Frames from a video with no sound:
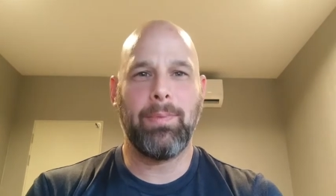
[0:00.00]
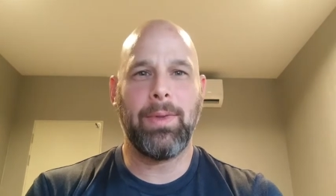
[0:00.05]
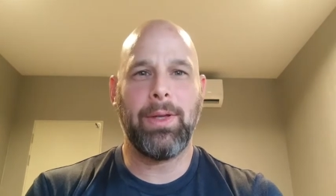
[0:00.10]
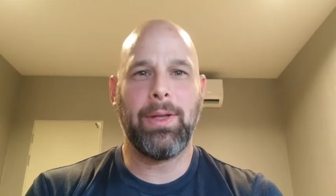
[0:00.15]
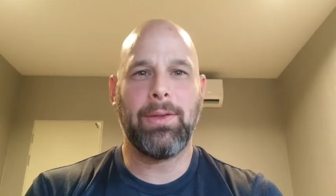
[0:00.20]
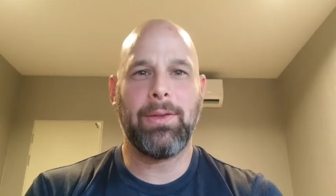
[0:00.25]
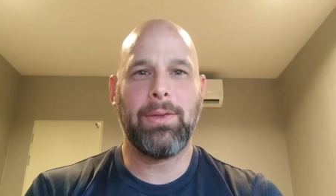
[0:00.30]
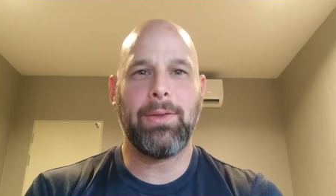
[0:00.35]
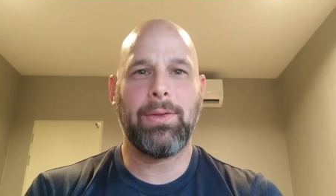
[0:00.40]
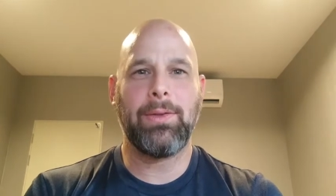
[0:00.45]

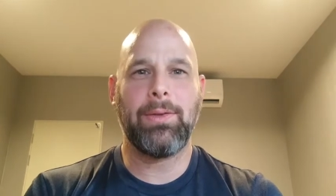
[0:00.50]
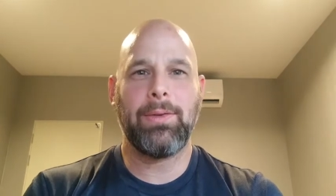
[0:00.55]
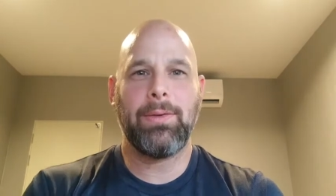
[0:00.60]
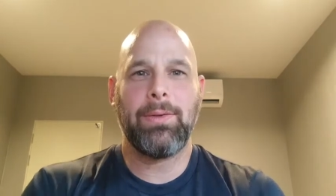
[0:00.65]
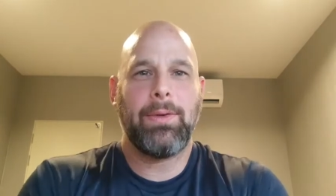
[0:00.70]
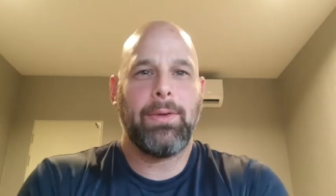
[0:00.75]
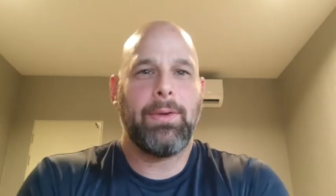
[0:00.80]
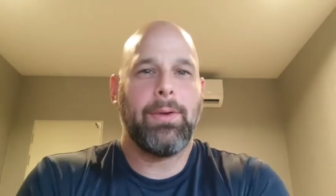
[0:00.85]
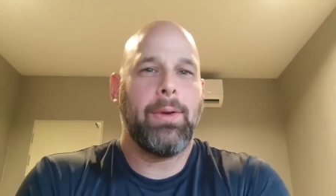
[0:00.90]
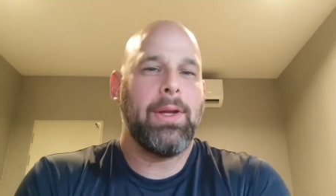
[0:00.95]
it's,
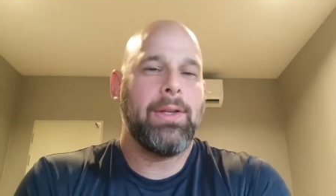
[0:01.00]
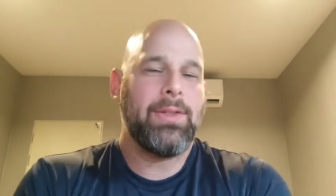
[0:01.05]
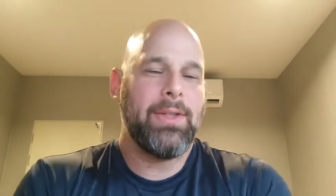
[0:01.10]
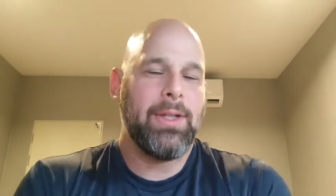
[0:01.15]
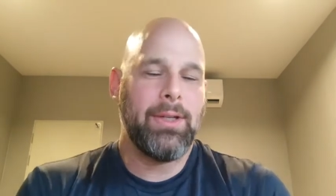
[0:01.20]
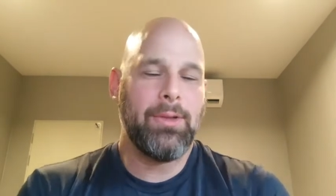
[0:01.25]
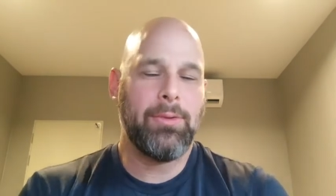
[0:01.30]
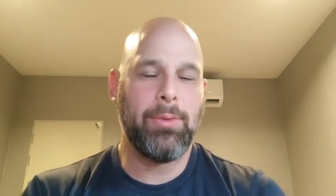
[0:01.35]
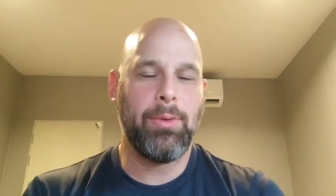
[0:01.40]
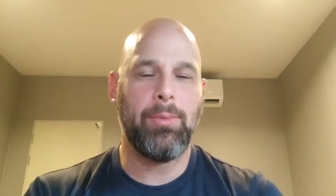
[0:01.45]
you know, as
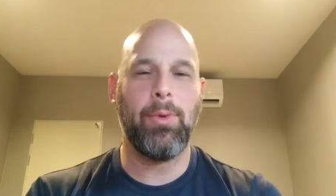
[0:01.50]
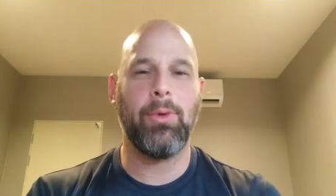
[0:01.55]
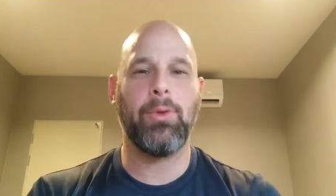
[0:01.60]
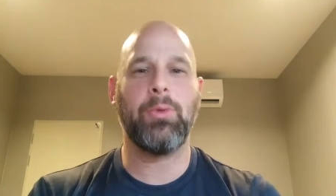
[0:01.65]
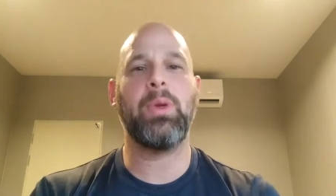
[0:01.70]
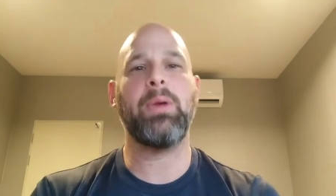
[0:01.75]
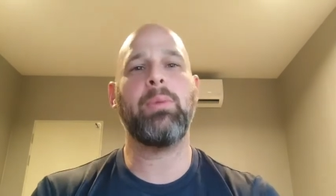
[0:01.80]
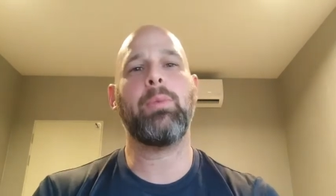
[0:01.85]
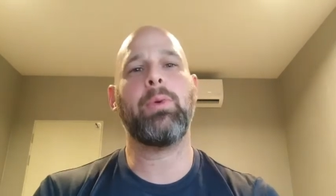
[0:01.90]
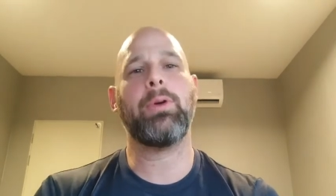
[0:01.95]
it is with
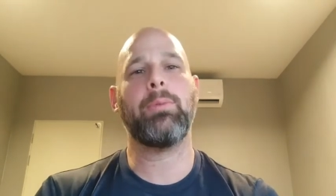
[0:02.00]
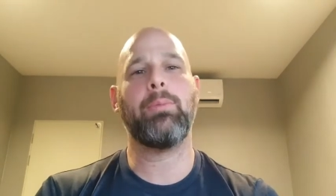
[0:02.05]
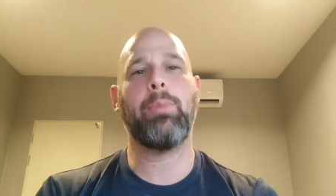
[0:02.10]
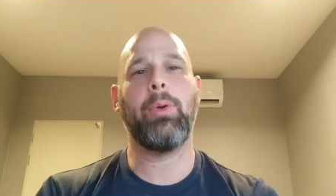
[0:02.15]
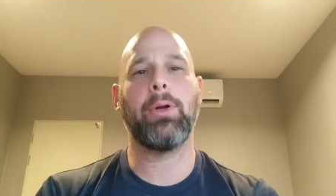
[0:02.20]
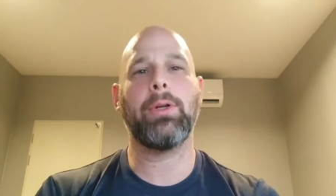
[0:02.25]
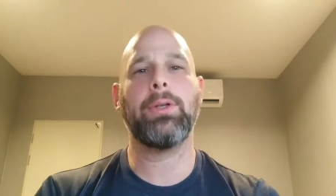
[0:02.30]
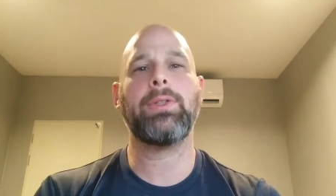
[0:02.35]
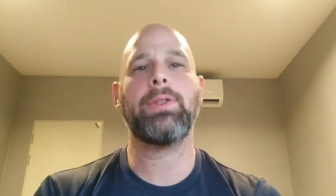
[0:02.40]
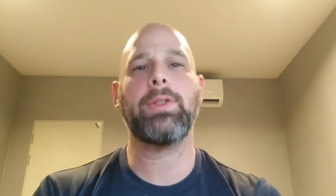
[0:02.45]
most people in
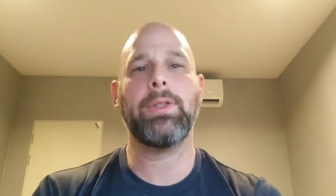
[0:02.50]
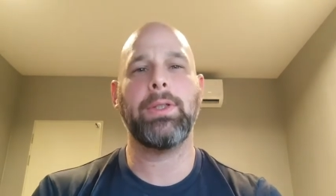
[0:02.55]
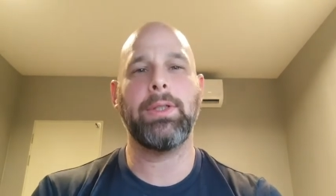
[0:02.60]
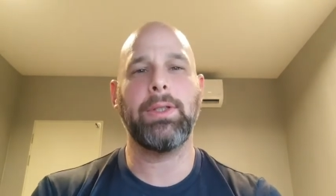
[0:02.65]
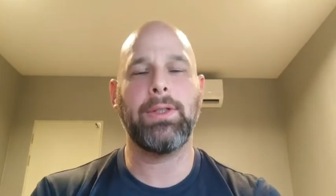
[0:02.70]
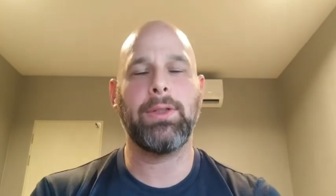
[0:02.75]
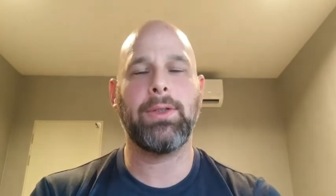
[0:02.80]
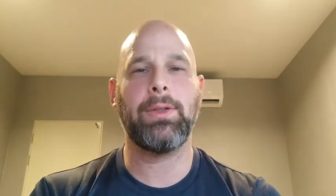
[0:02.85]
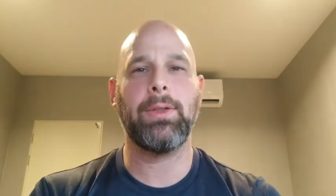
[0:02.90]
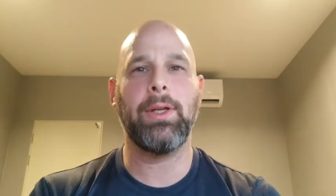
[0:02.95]
person,
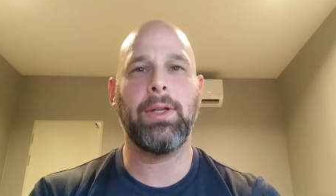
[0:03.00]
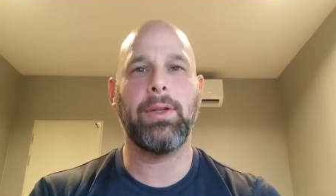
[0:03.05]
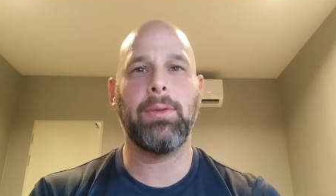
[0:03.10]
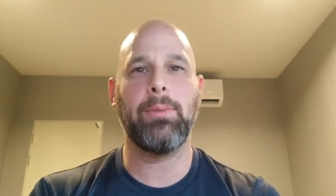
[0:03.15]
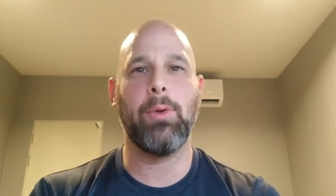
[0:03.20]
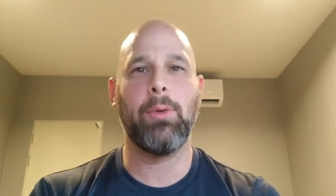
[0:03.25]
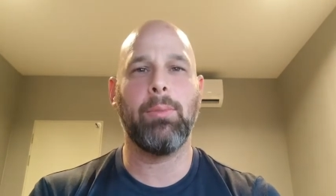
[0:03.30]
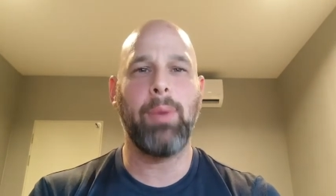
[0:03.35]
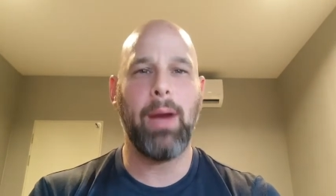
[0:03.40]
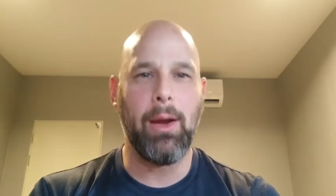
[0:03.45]
it's,
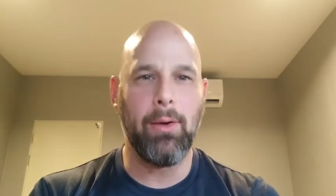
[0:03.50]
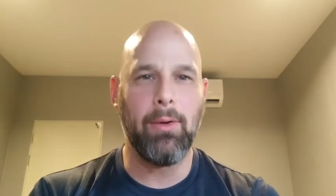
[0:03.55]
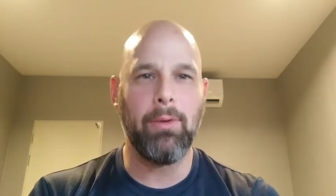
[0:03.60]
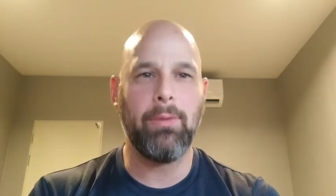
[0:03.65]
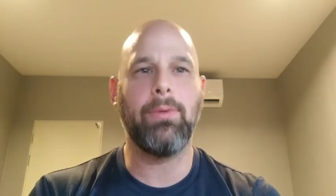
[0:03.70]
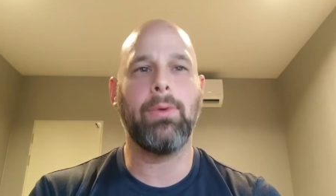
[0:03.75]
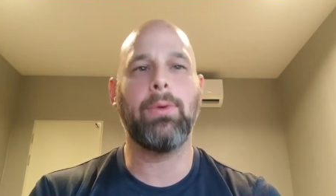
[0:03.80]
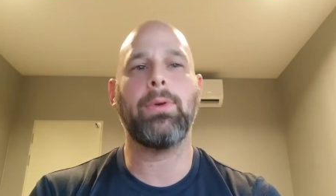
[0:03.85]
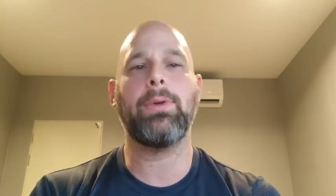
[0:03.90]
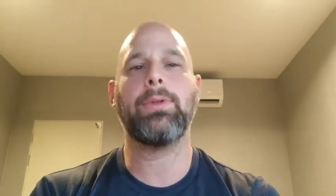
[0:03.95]
it's more
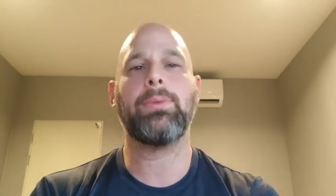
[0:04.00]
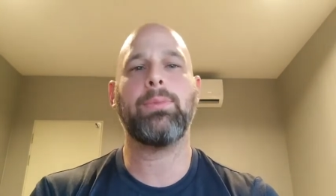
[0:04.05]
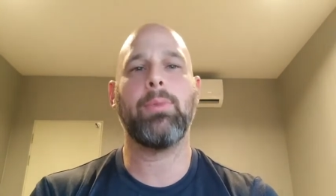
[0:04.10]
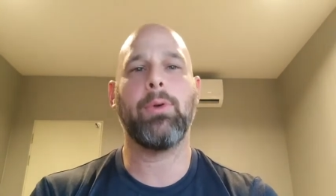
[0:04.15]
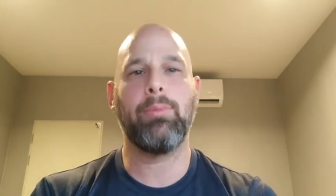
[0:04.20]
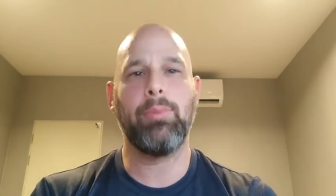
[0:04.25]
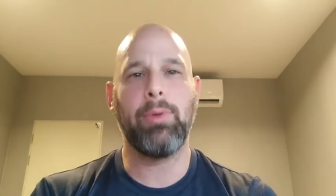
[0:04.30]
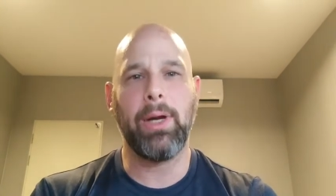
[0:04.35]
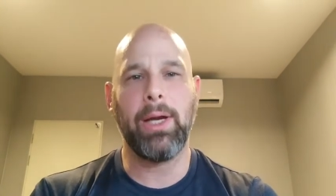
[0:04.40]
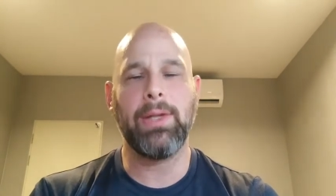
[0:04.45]
powerful, it's
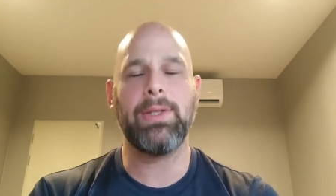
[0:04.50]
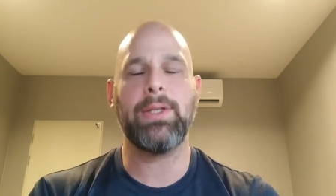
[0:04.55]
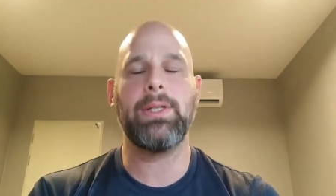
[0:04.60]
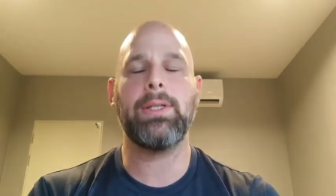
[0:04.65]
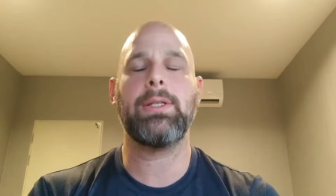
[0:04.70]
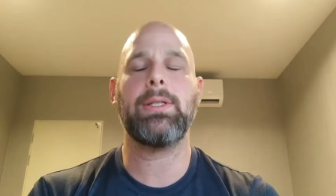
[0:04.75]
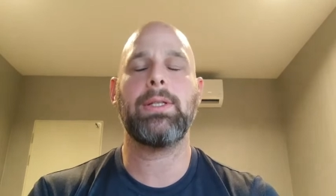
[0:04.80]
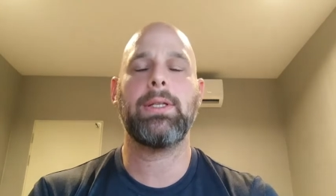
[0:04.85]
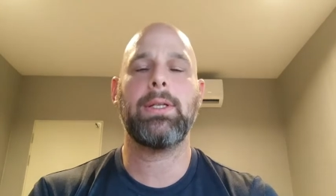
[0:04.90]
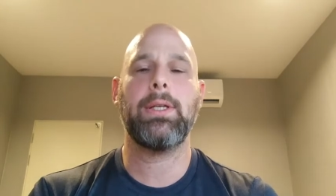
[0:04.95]
more
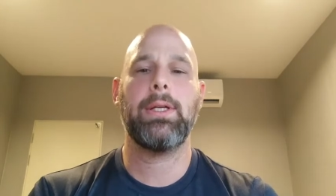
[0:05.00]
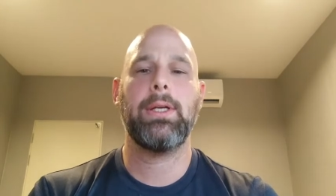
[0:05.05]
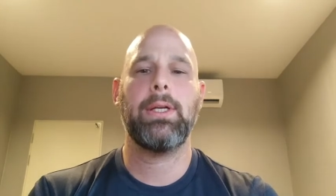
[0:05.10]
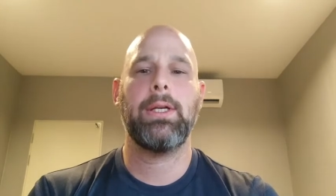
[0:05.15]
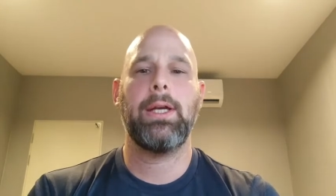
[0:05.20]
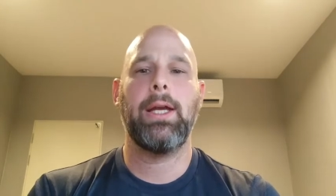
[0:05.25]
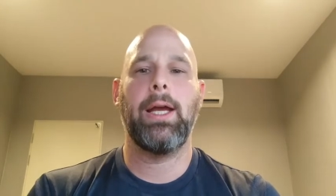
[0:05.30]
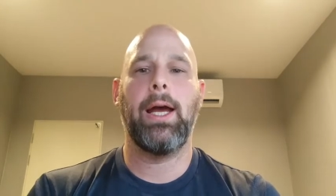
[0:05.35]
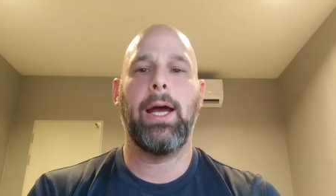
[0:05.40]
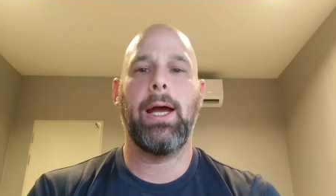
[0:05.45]
present.
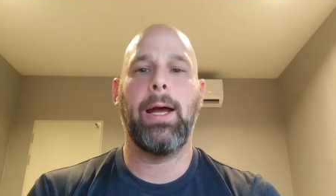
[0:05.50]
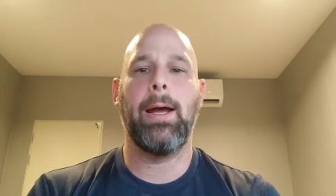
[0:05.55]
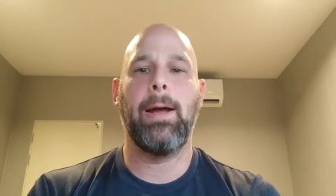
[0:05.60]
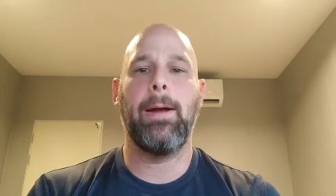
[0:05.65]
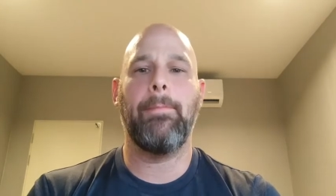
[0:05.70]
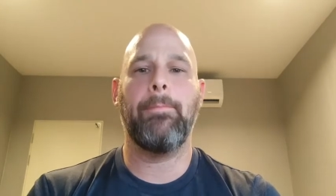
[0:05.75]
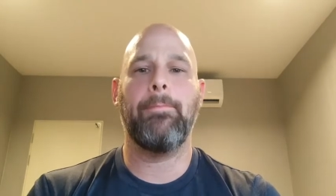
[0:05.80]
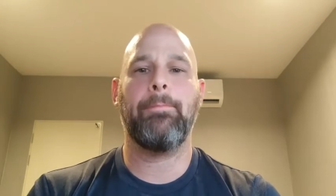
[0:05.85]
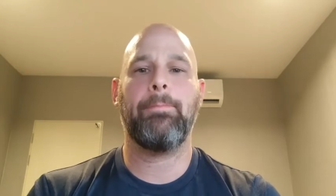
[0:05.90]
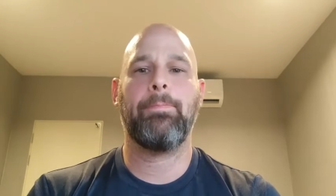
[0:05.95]

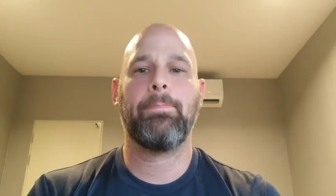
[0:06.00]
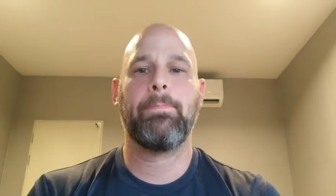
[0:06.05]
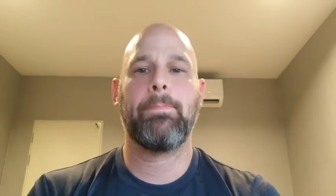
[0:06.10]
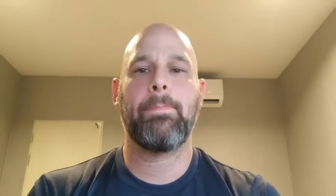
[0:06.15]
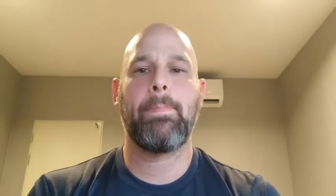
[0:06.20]
Um,